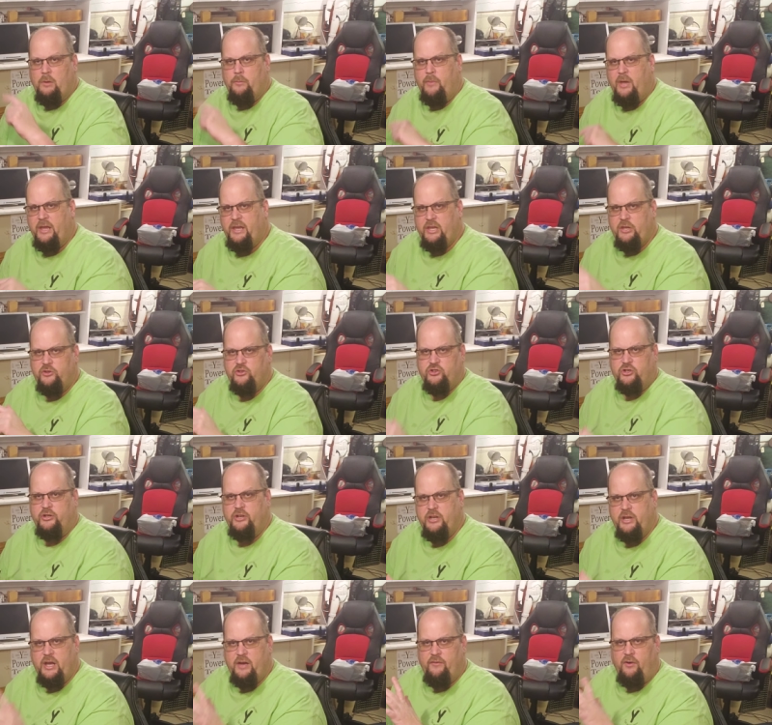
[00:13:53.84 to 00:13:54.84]
Making sure
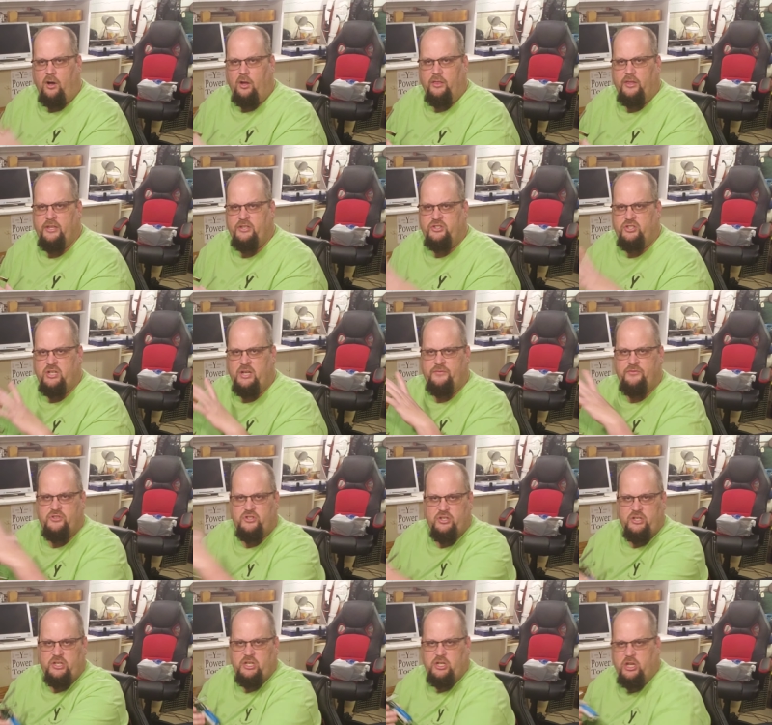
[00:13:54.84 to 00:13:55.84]
you have all this stuff
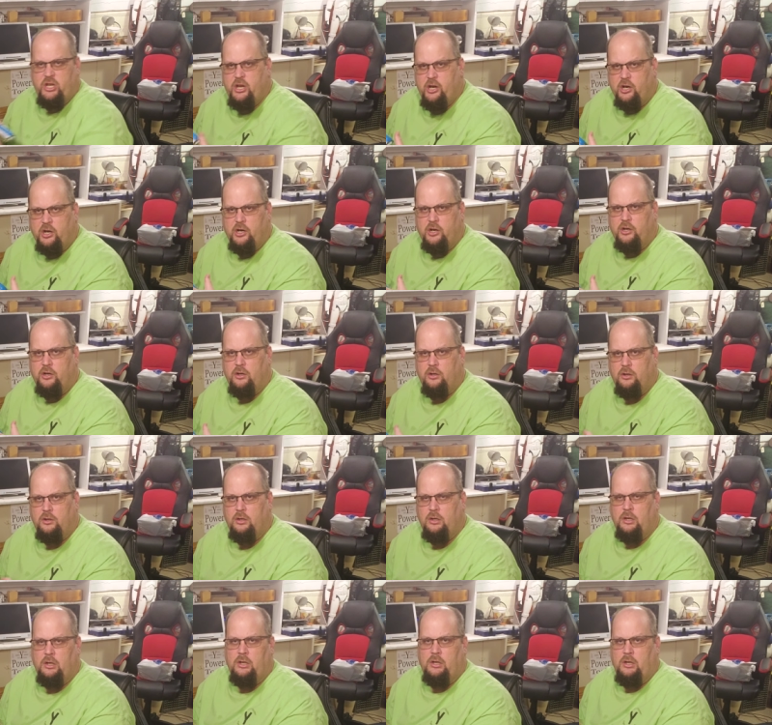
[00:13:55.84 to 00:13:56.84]
secure
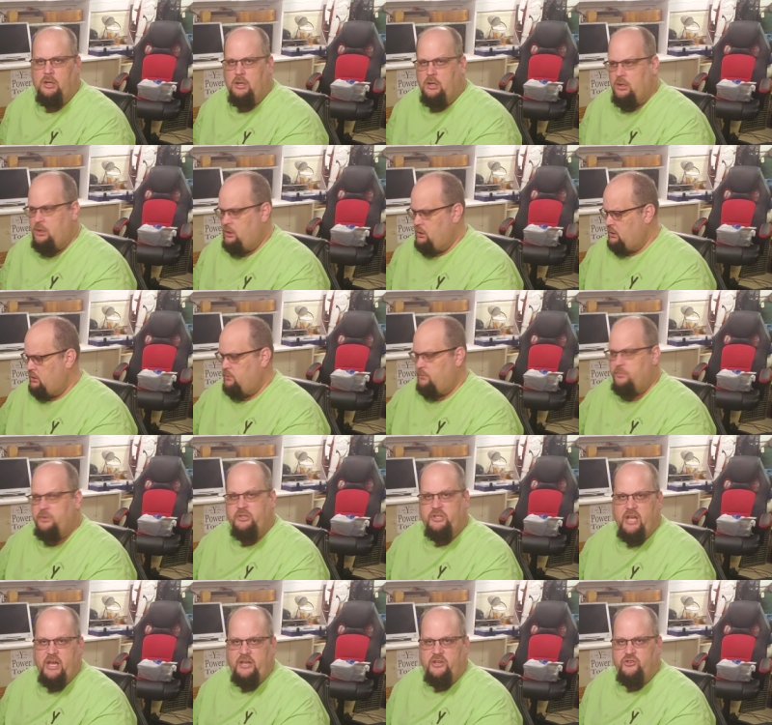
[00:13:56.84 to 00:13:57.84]

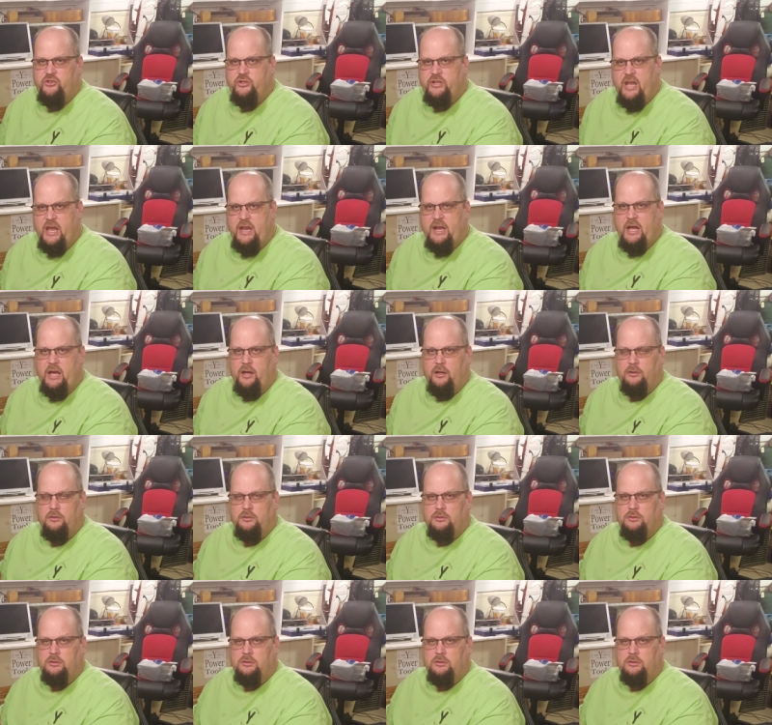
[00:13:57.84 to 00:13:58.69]
protects your data.